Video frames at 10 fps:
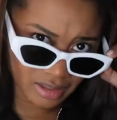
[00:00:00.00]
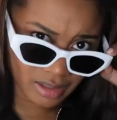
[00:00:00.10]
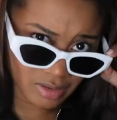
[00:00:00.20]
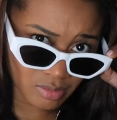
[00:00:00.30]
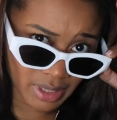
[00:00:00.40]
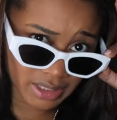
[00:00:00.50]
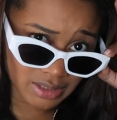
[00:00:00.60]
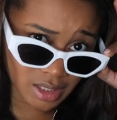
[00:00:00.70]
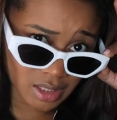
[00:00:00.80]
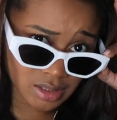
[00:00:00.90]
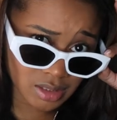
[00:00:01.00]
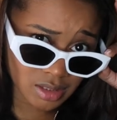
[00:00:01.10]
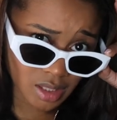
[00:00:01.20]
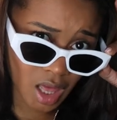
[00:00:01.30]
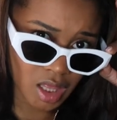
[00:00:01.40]
And go buy these glasses.
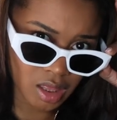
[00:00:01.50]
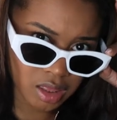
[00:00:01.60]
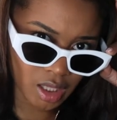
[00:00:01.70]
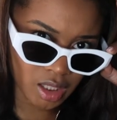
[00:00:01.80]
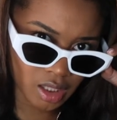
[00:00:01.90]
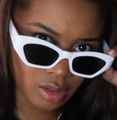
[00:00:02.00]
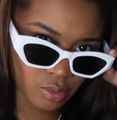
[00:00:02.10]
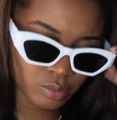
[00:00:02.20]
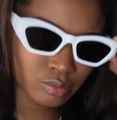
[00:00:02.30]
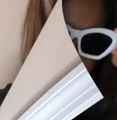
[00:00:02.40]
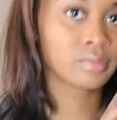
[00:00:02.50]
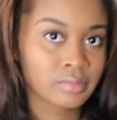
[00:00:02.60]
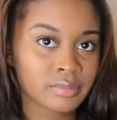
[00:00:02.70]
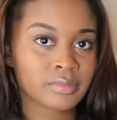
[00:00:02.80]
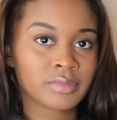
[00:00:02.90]
Thank you.
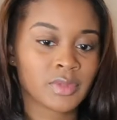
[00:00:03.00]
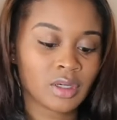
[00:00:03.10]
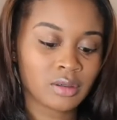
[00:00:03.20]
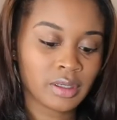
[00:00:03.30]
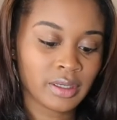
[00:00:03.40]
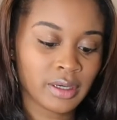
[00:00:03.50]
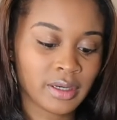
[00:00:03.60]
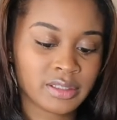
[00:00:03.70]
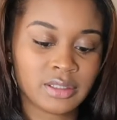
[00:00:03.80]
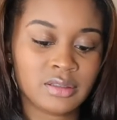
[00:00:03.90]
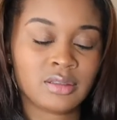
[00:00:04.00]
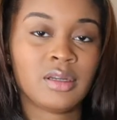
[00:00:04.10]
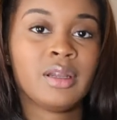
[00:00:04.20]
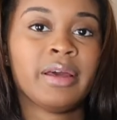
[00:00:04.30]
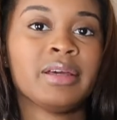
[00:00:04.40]
Okay, guys, these are
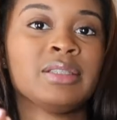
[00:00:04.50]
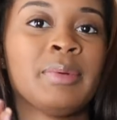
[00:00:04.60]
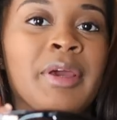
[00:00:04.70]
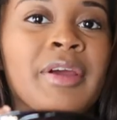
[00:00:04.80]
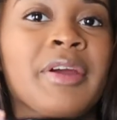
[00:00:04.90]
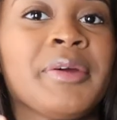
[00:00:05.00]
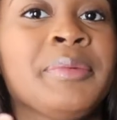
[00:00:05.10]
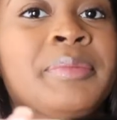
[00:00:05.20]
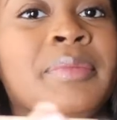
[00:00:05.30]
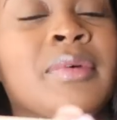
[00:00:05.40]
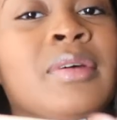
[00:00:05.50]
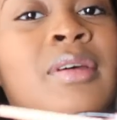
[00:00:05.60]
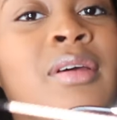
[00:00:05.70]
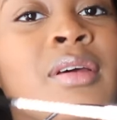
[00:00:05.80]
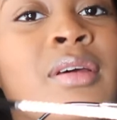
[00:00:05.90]
the last pair.
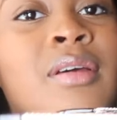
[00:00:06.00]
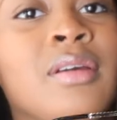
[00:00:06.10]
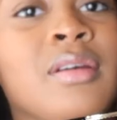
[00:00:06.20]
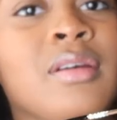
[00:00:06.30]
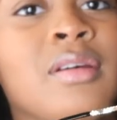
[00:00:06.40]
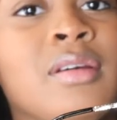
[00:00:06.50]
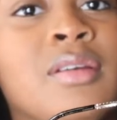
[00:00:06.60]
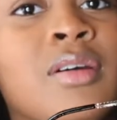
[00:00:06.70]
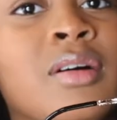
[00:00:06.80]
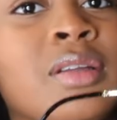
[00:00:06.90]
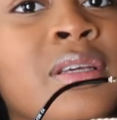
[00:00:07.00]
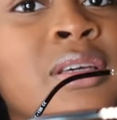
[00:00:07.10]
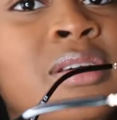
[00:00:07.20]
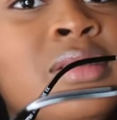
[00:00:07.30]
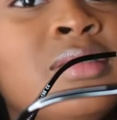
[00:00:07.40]
Y'all,
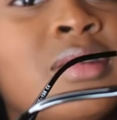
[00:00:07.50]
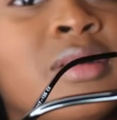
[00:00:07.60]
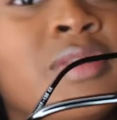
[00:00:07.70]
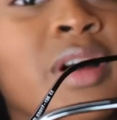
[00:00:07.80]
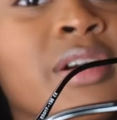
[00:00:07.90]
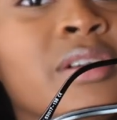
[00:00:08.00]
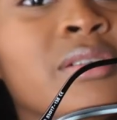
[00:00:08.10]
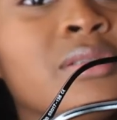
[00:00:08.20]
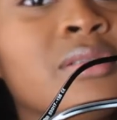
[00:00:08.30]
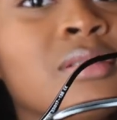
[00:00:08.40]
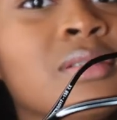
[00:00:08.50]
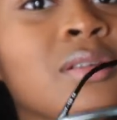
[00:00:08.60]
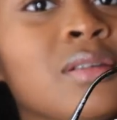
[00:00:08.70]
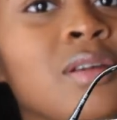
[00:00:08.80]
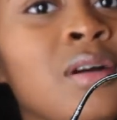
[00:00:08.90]
these are fire.
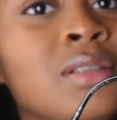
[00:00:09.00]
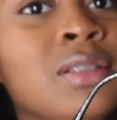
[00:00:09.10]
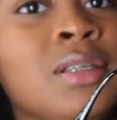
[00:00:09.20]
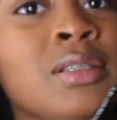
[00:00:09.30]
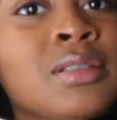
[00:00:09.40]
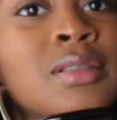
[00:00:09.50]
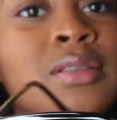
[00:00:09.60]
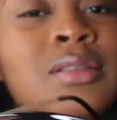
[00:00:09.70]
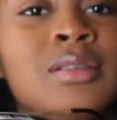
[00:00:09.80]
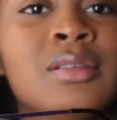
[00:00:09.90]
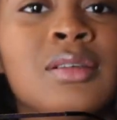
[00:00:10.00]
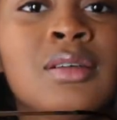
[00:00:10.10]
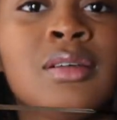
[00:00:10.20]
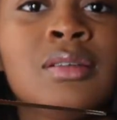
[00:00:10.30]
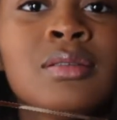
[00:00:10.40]
Y'all see this?
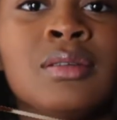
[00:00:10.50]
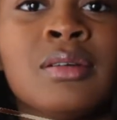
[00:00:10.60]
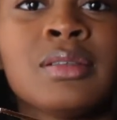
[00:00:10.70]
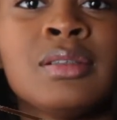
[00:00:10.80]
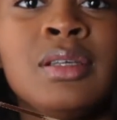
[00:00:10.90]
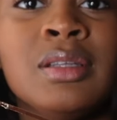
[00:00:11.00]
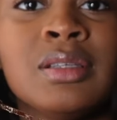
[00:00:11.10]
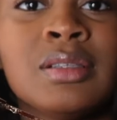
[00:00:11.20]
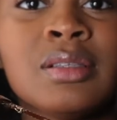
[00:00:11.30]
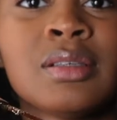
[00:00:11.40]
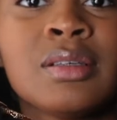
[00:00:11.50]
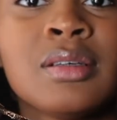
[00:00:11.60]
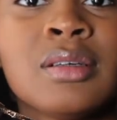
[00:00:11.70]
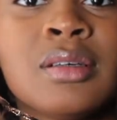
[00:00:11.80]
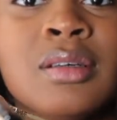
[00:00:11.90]
Do y'all see this?
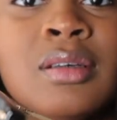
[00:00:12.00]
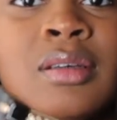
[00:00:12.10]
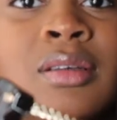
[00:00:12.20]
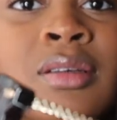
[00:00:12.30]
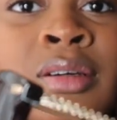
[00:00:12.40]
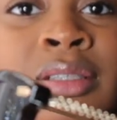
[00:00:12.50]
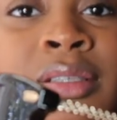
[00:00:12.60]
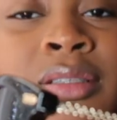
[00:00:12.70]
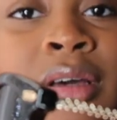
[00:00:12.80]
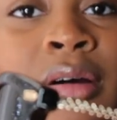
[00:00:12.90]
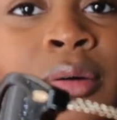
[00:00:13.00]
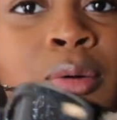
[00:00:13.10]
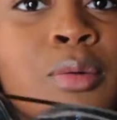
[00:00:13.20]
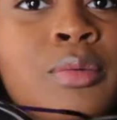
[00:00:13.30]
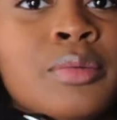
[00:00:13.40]
Y'all see this
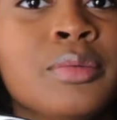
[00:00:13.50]
gold?